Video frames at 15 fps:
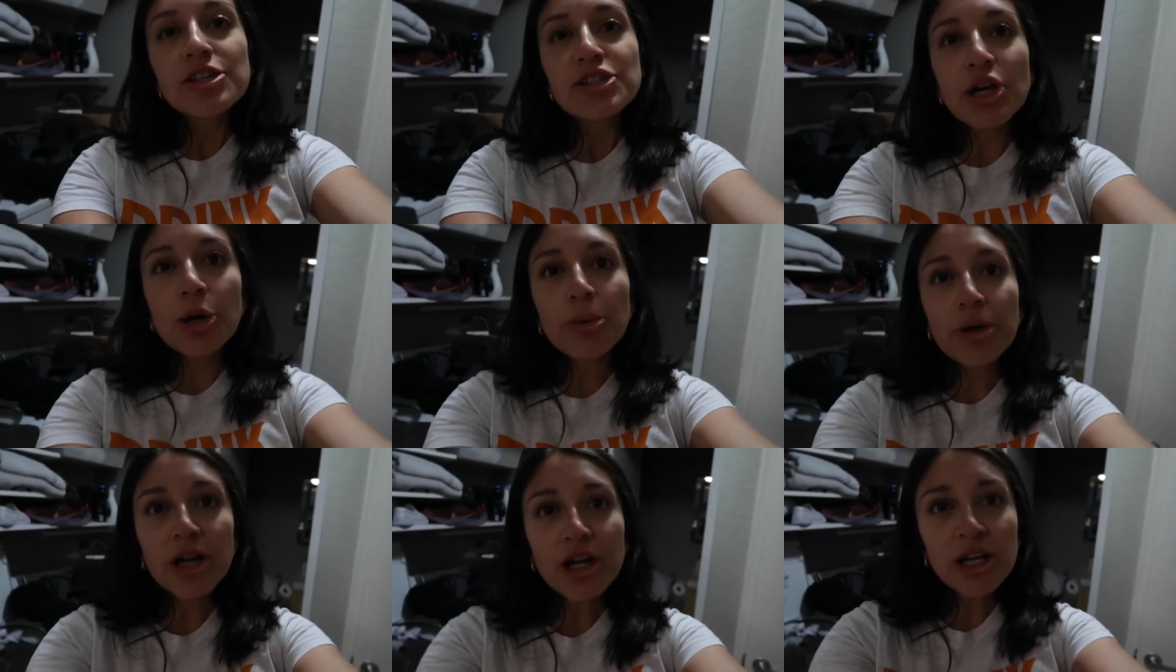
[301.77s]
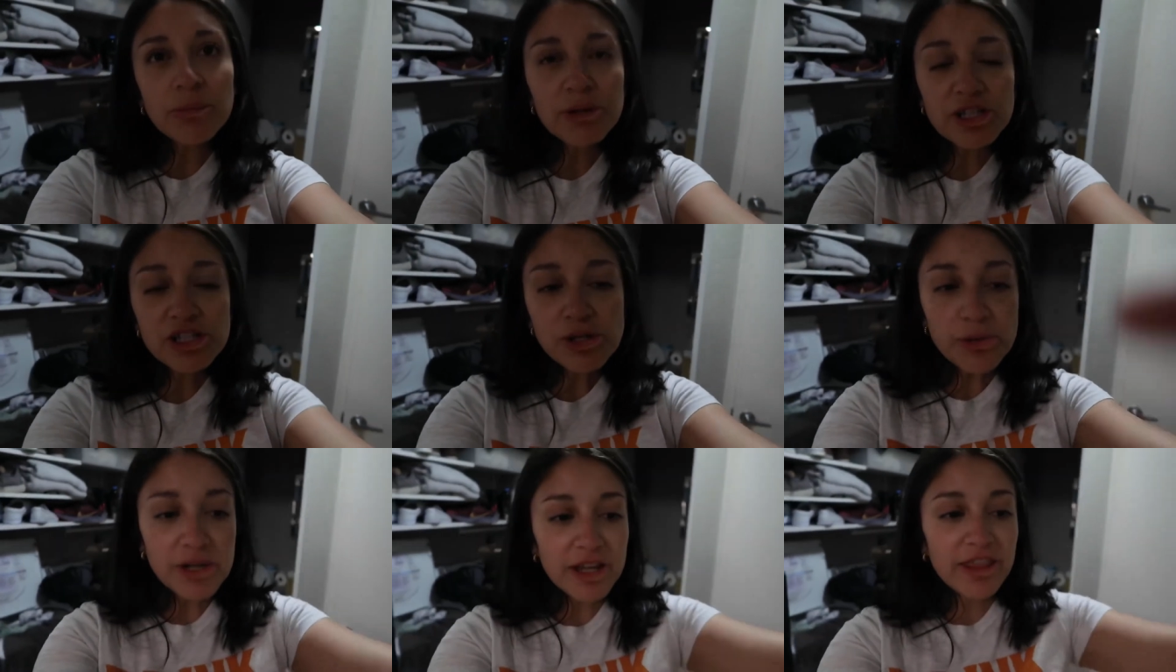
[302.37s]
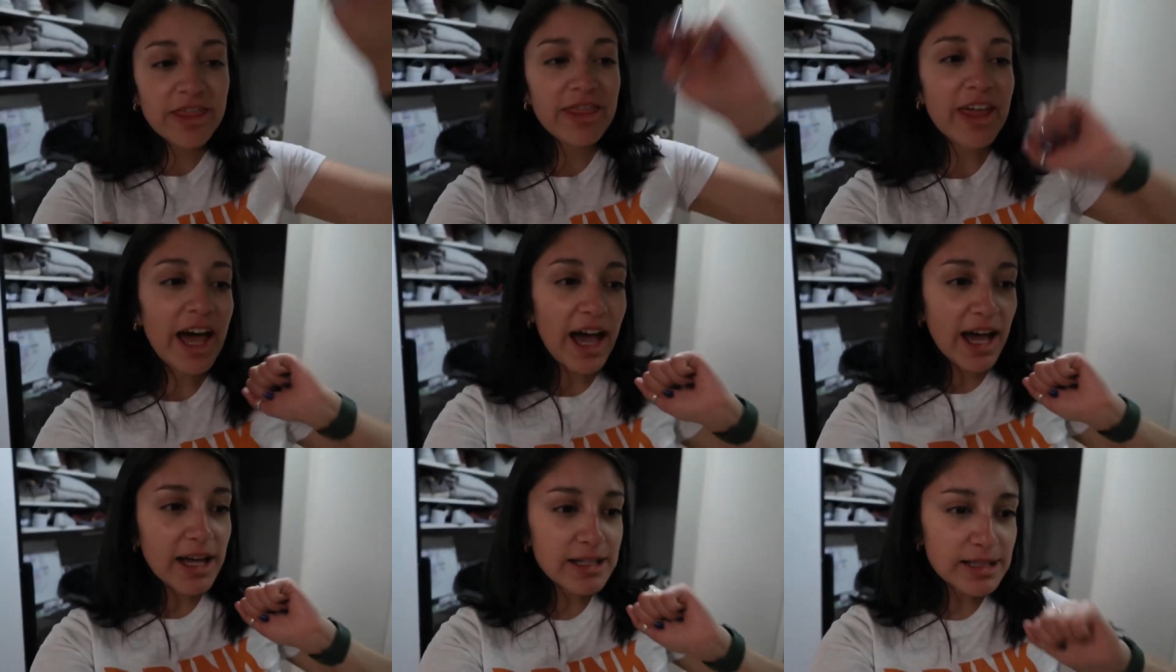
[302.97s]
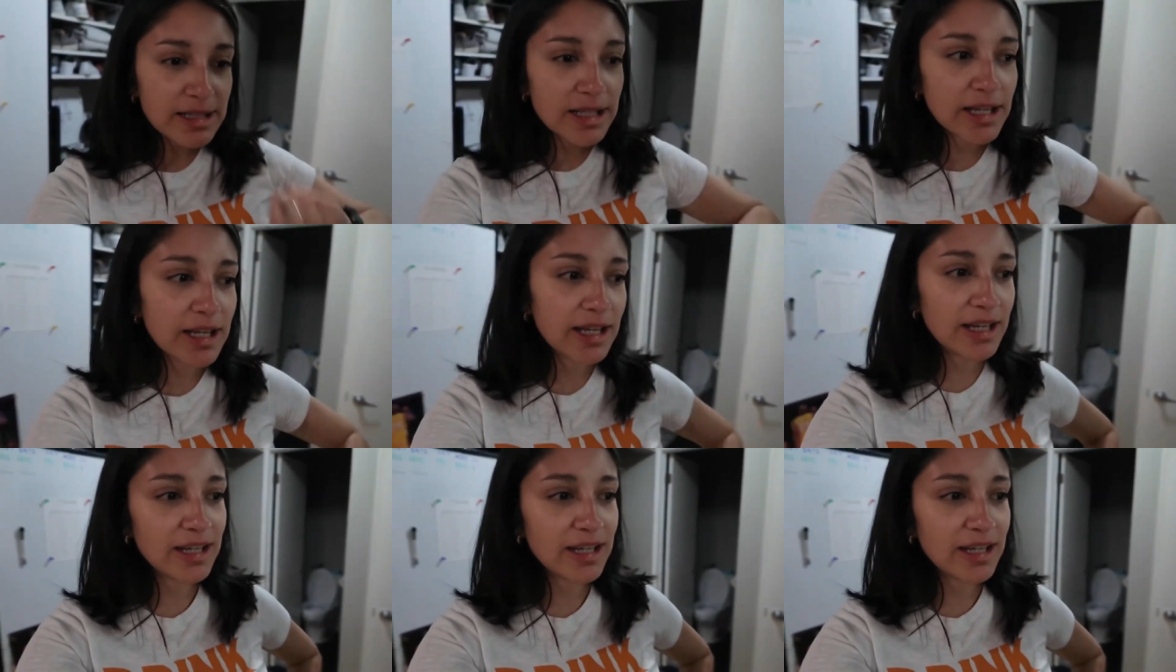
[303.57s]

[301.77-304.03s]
so we're gonna be doing that.